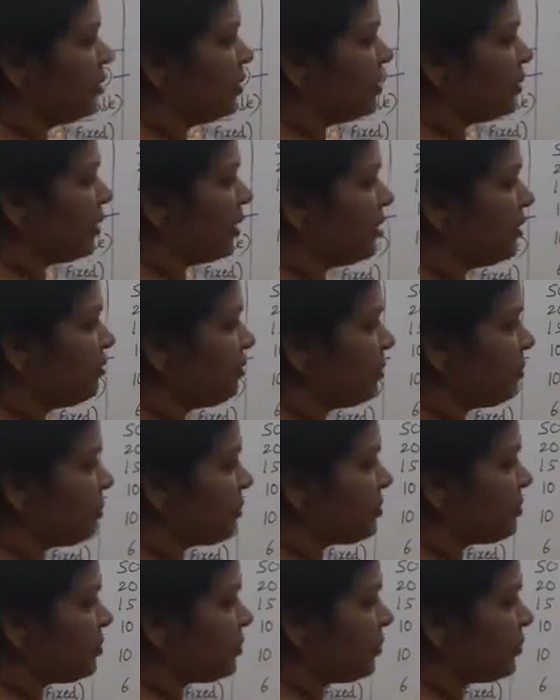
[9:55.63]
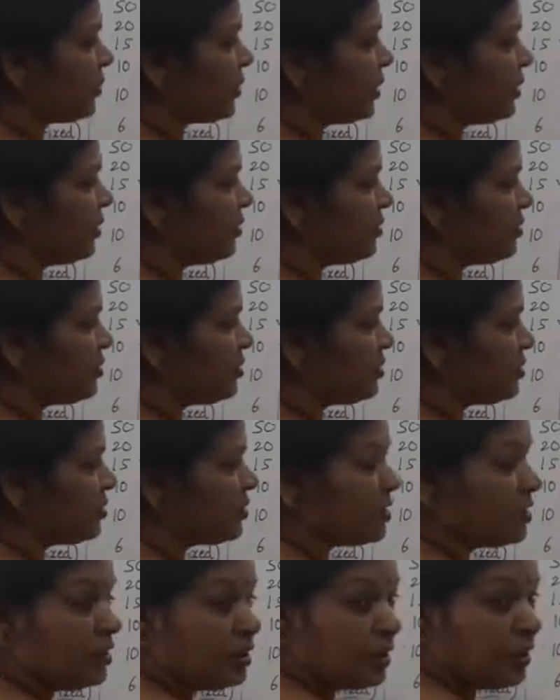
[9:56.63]
95% of 10 is
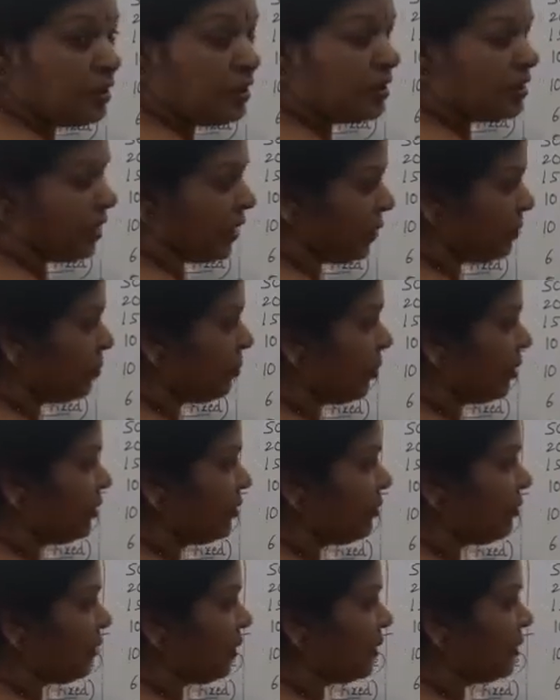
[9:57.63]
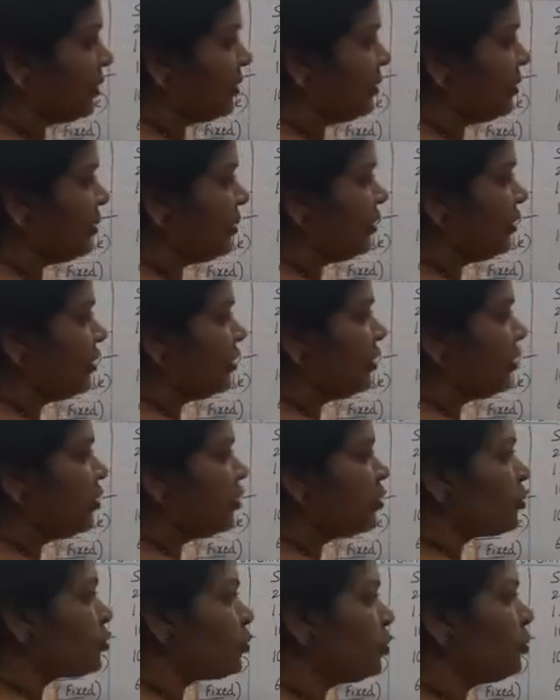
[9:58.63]
here 9.5.
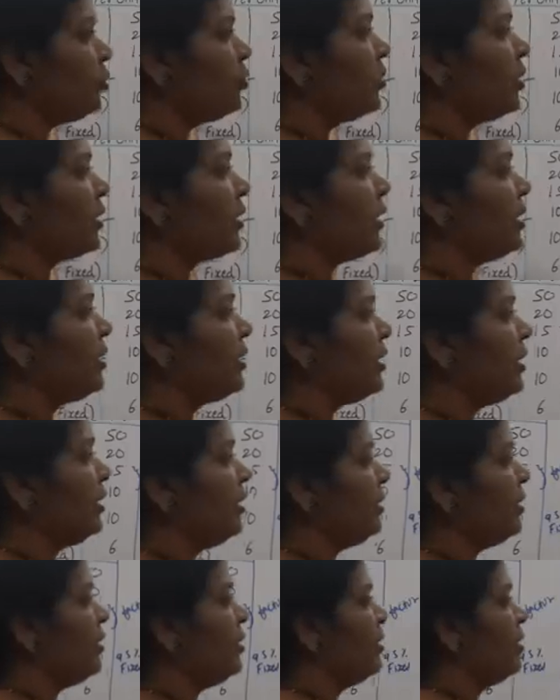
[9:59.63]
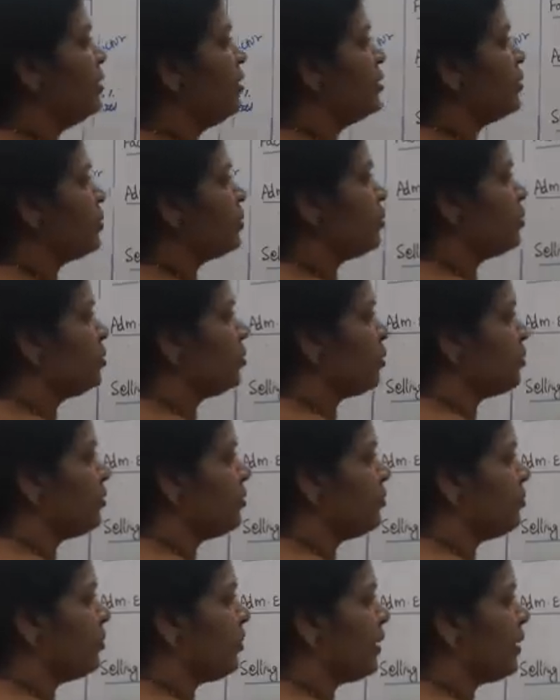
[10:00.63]
So you are getting
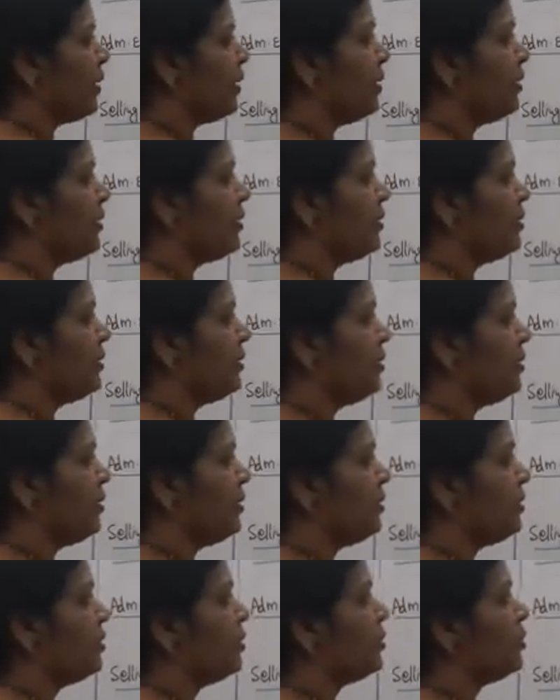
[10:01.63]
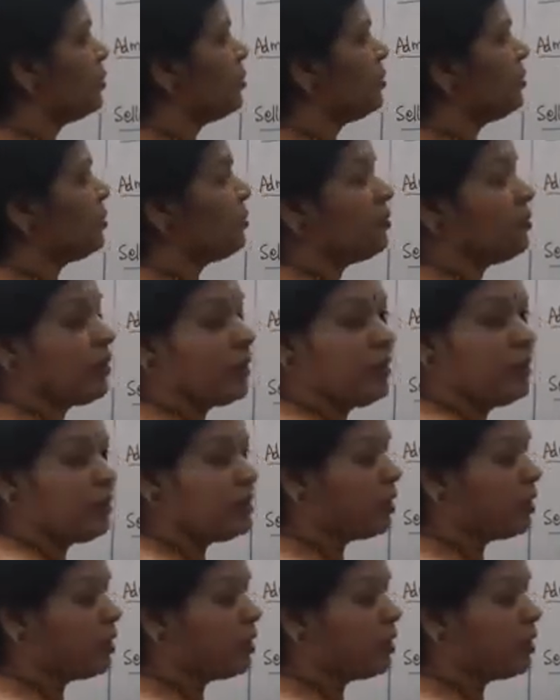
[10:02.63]
2500 here. 2500,